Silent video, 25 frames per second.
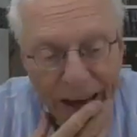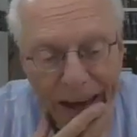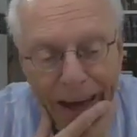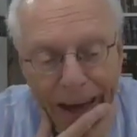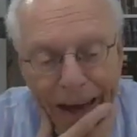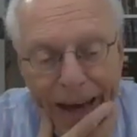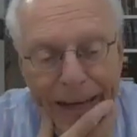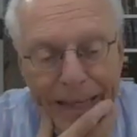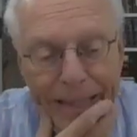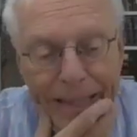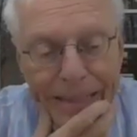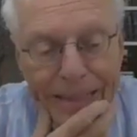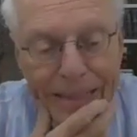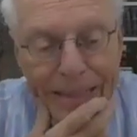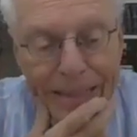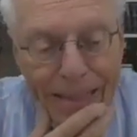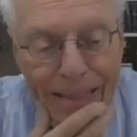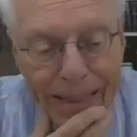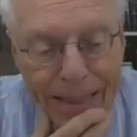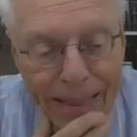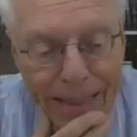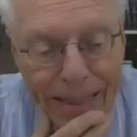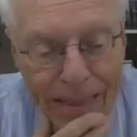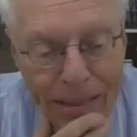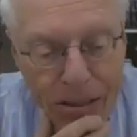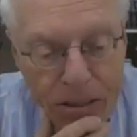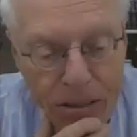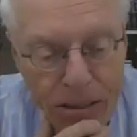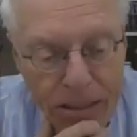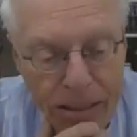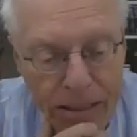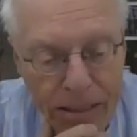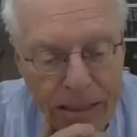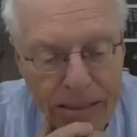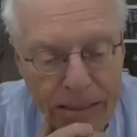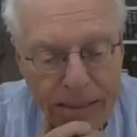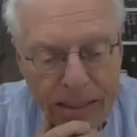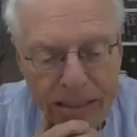And
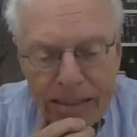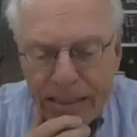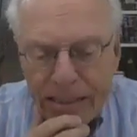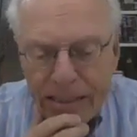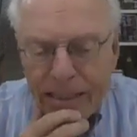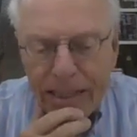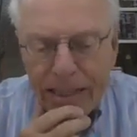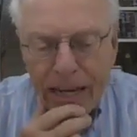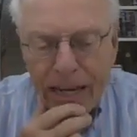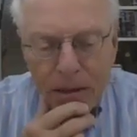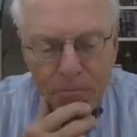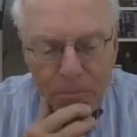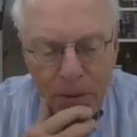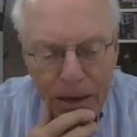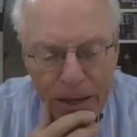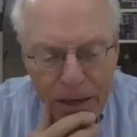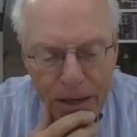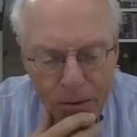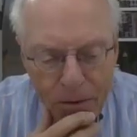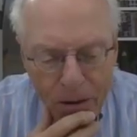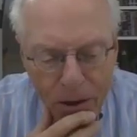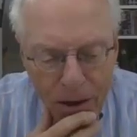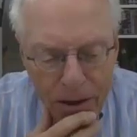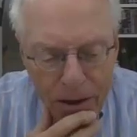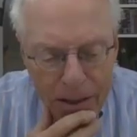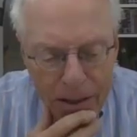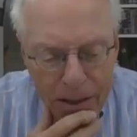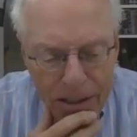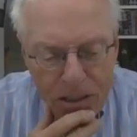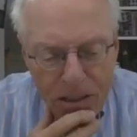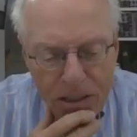he says, didn't I pay you already?